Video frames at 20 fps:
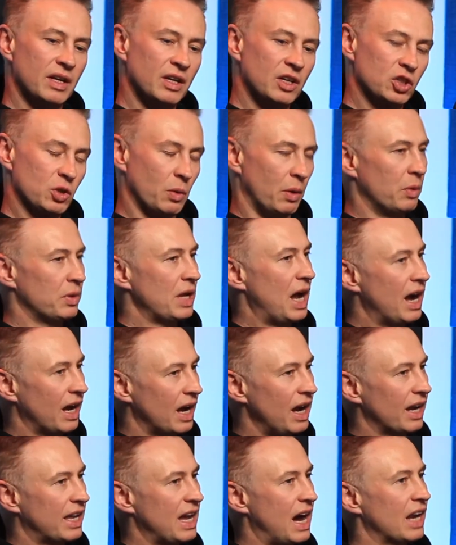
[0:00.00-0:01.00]
So
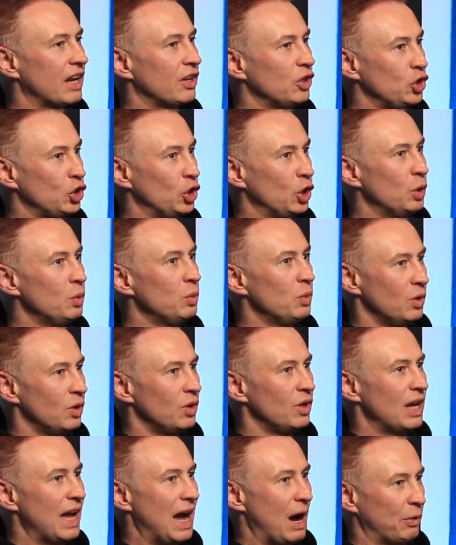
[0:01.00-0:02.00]
I kind of knew
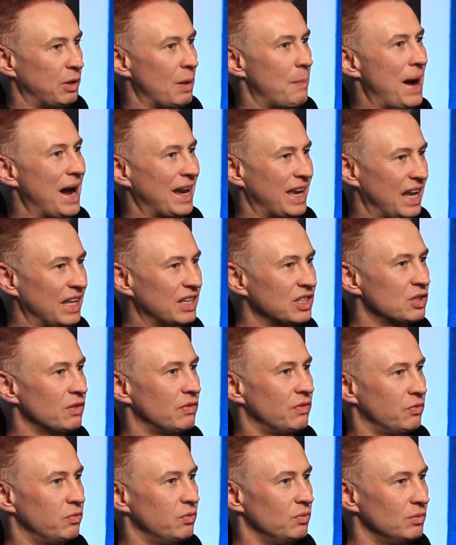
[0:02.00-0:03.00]
how the back end
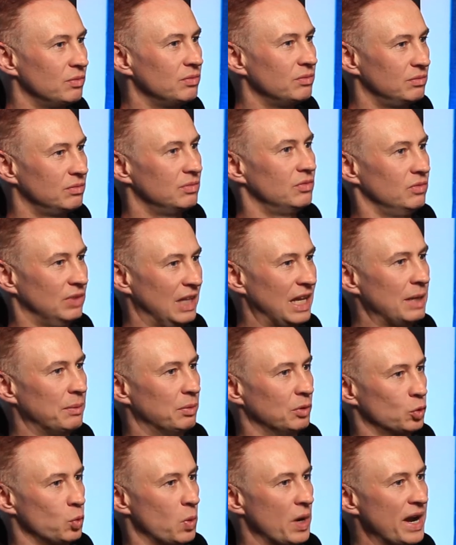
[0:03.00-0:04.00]
of
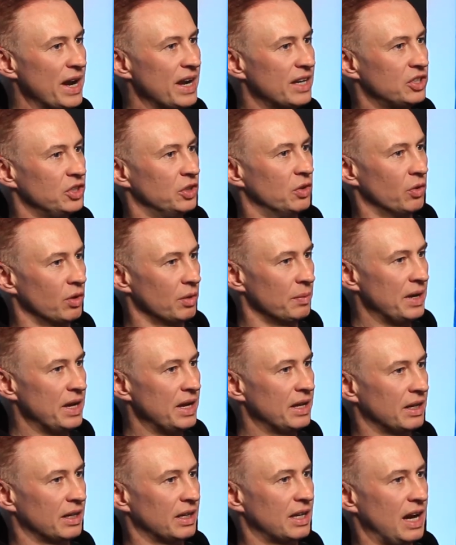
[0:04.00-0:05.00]
labels worked, you know what I
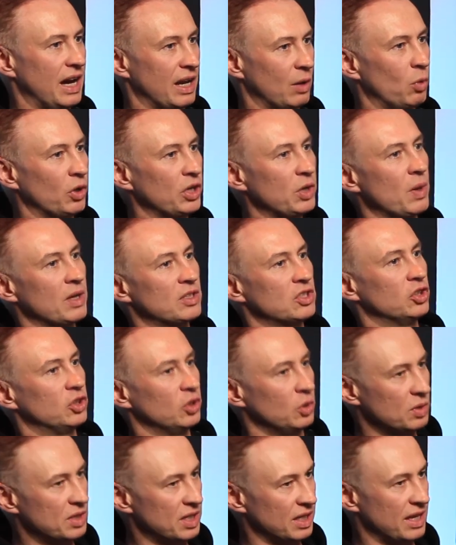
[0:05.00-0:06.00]
mean? And kind of what you had to
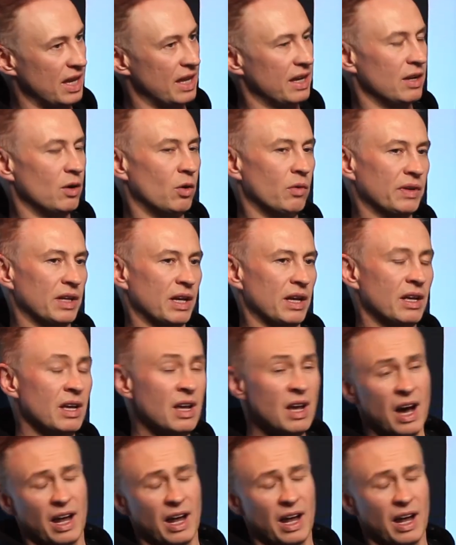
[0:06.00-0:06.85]
do to get it over there.